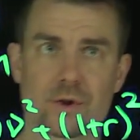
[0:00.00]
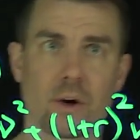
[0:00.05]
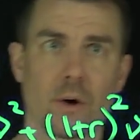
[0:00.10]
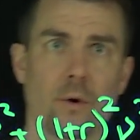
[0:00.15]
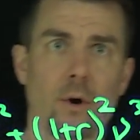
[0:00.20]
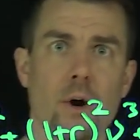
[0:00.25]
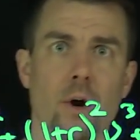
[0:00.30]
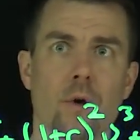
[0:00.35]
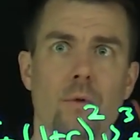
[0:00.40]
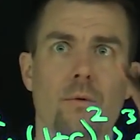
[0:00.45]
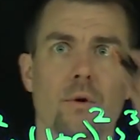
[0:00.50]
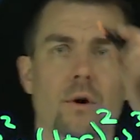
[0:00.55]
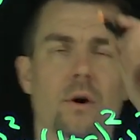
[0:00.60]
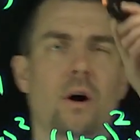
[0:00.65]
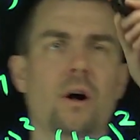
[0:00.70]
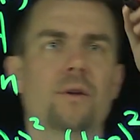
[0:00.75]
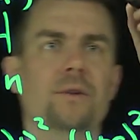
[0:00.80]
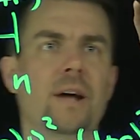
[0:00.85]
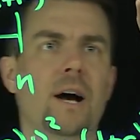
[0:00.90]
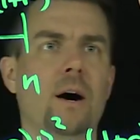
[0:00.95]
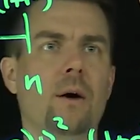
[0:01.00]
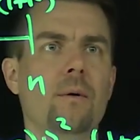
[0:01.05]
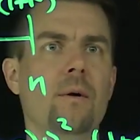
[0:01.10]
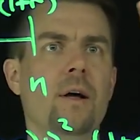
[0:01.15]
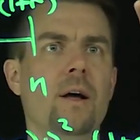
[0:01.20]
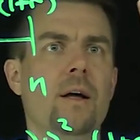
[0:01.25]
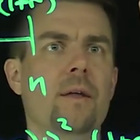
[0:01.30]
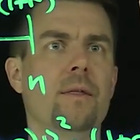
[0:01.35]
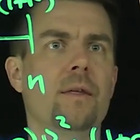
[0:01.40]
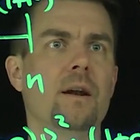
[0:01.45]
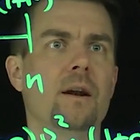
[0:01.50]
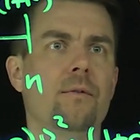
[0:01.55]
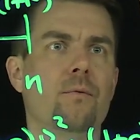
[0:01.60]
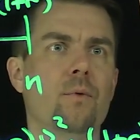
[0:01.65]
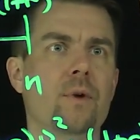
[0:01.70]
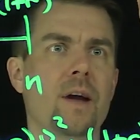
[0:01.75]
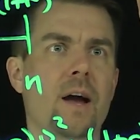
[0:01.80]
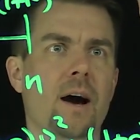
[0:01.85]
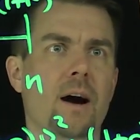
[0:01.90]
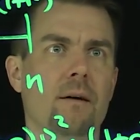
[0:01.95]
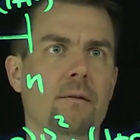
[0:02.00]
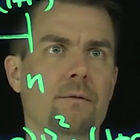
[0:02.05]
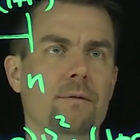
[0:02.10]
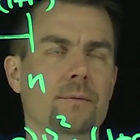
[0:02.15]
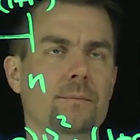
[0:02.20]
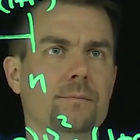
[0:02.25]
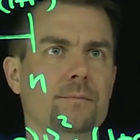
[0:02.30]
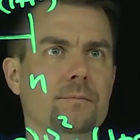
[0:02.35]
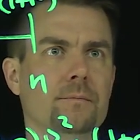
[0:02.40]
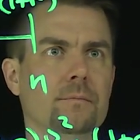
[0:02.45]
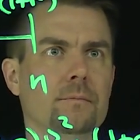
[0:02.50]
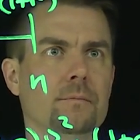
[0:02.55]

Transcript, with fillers: So recall now that if we have